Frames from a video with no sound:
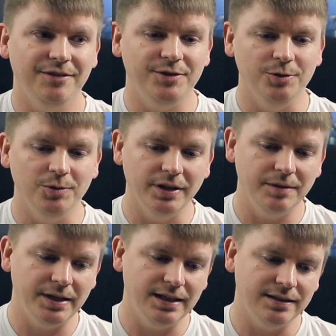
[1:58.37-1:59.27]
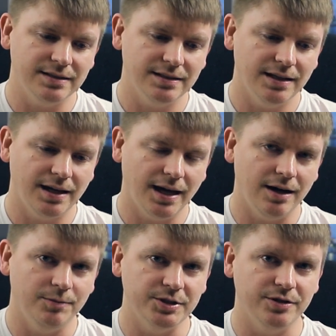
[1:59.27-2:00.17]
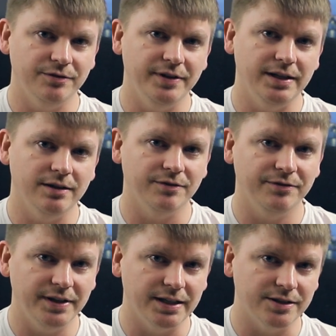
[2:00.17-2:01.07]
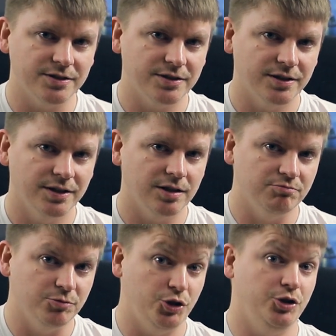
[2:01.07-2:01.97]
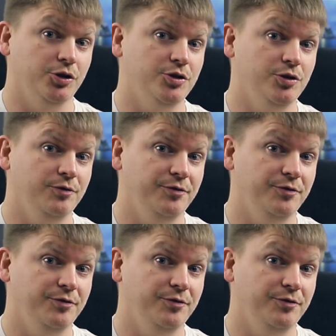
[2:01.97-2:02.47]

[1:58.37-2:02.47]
If you limit how much you're feeding your fish, should you